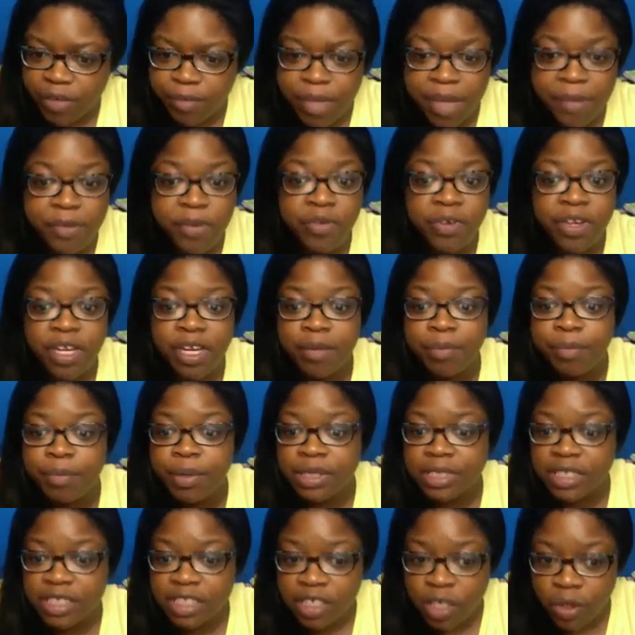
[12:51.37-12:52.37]
Maybe you need a
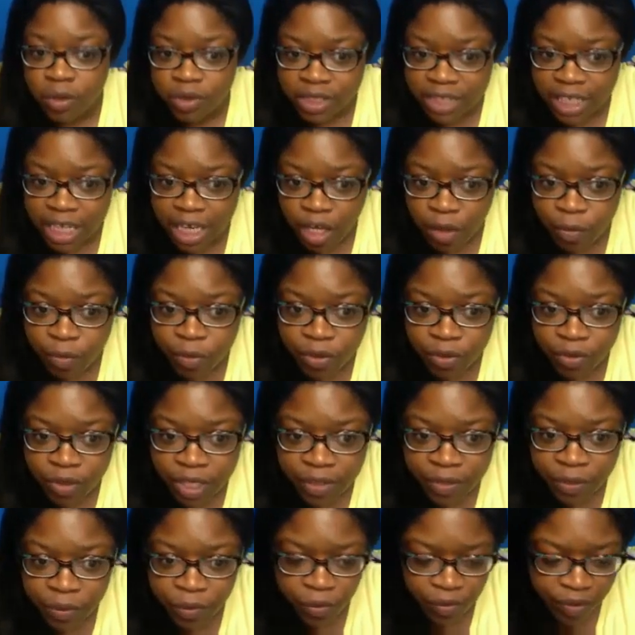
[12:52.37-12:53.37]
business coach to help you
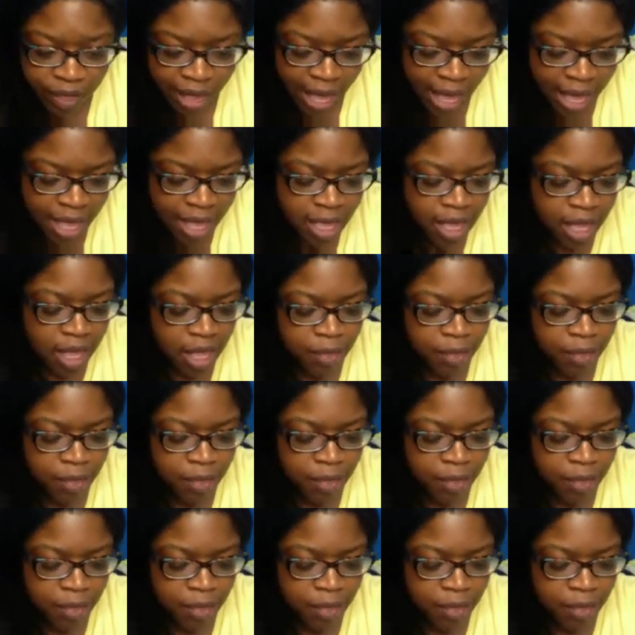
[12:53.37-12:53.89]
get through that.